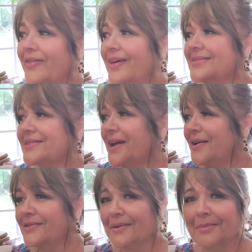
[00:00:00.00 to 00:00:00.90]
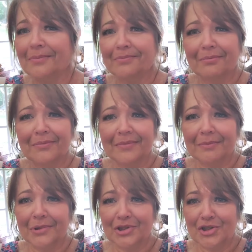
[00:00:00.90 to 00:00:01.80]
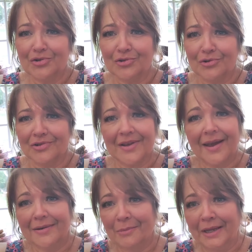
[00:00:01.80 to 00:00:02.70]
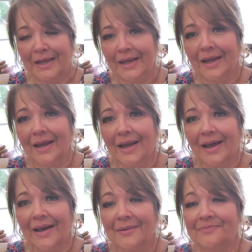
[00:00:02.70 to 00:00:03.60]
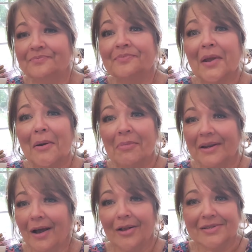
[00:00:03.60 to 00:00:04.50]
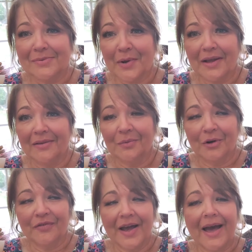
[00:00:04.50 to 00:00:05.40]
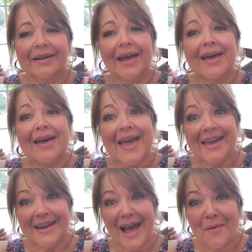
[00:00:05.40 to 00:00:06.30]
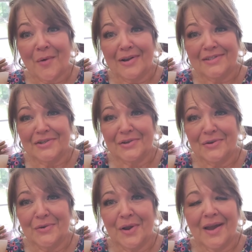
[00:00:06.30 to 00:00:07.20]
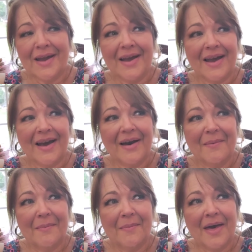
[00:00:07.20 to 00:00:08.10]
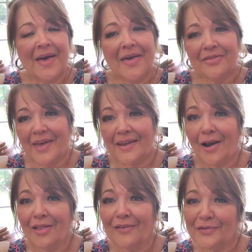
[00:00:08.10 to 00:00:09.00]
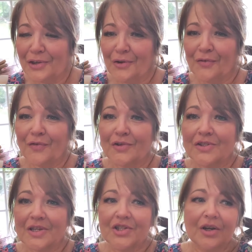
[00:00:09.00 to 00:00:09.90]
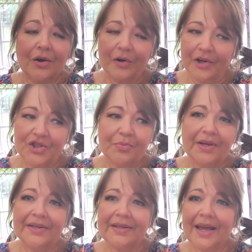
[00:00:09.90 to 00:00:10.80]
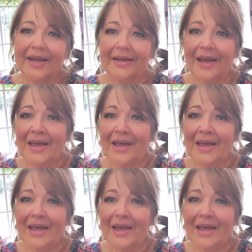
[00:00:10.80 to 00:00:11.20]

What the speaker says: that scared the bejeezers out of me. But all is well. We're fine. And I want to thank all of you for such encouragement and